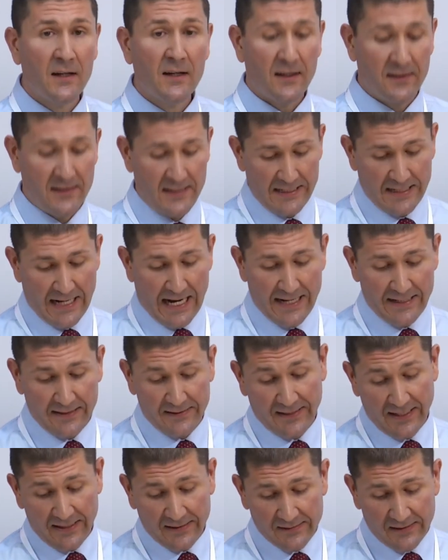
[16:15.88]
In the United
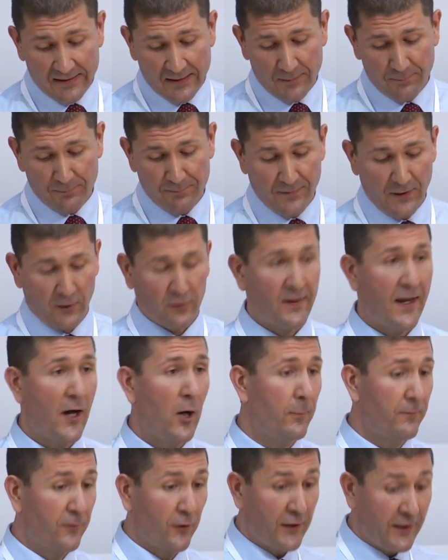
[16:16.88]
Kingdom, there's
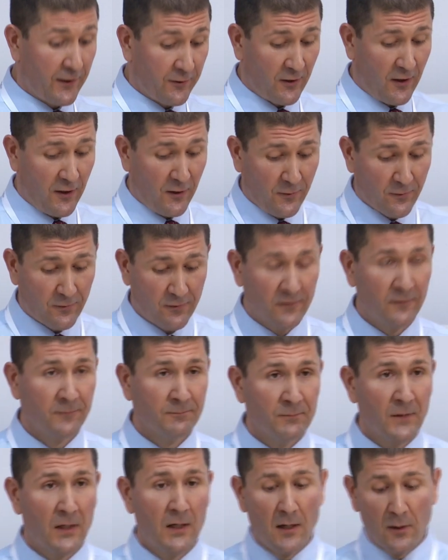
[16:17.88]
Help for Heroes,
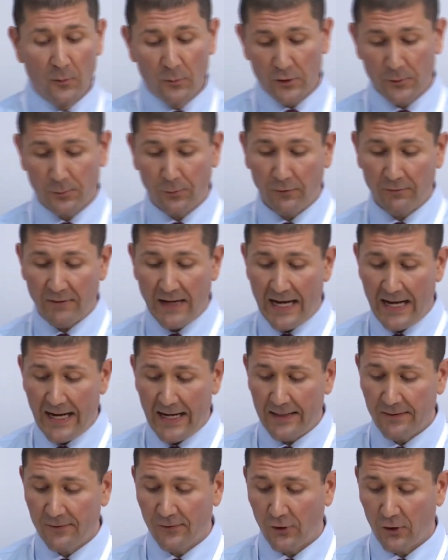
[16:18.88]
which
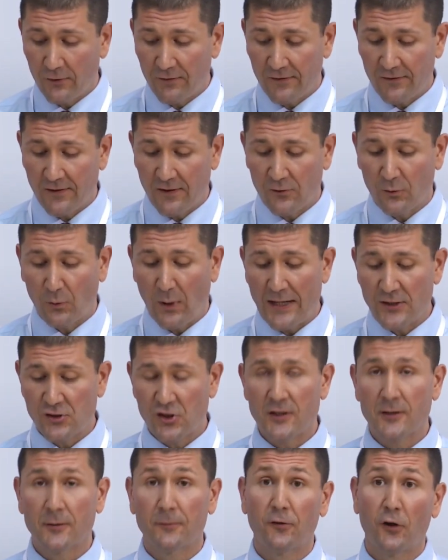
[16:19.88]
provides services
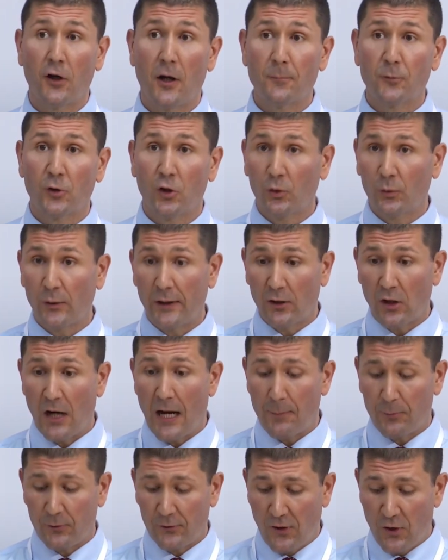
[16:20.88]
ranging from career
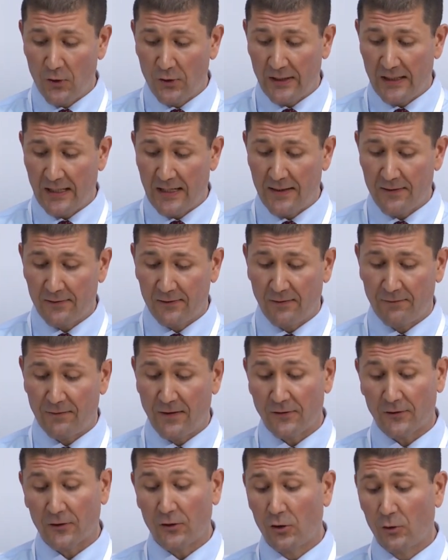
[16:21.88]
opportunities to
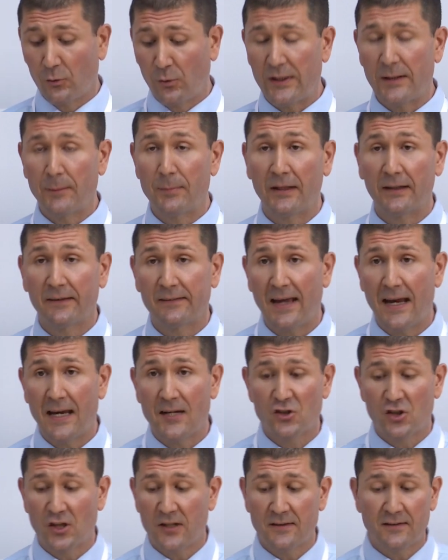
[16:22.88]
physical
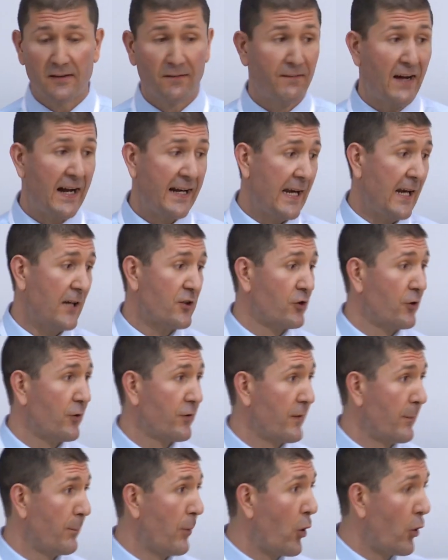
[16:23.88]
rehabilitation to financial
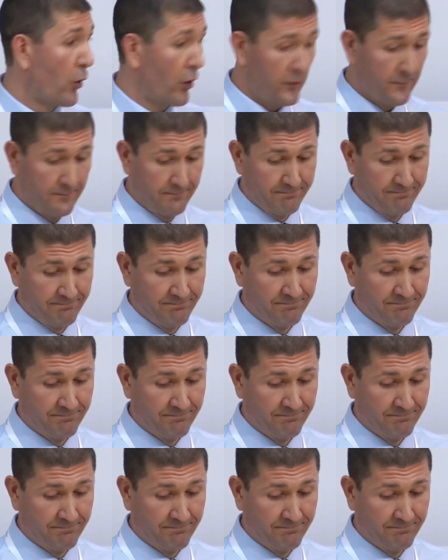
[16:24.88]
support.